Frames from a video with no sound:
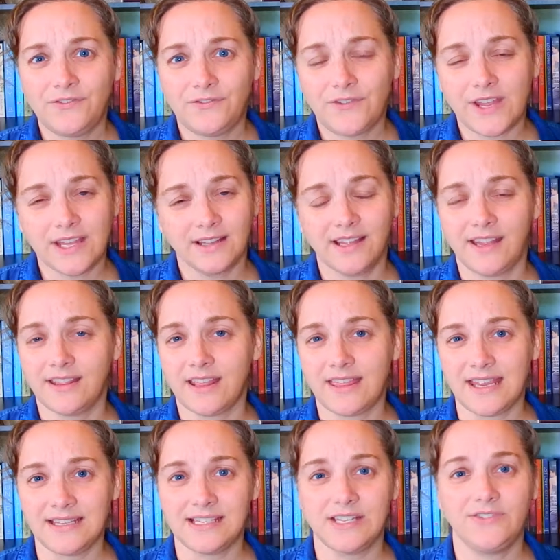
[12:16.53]
feeling the
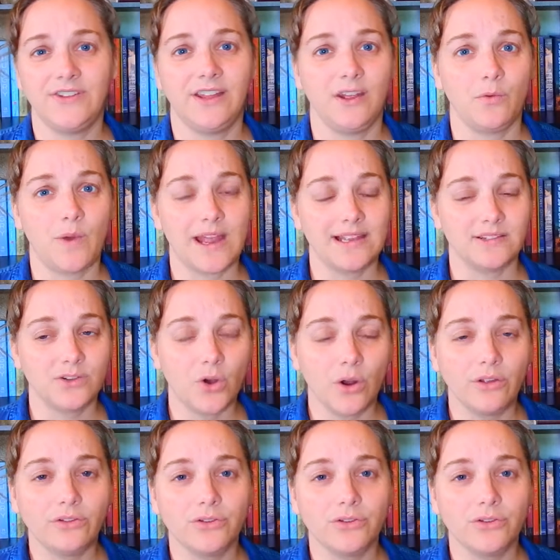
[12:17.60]
things he's feeling, why he's going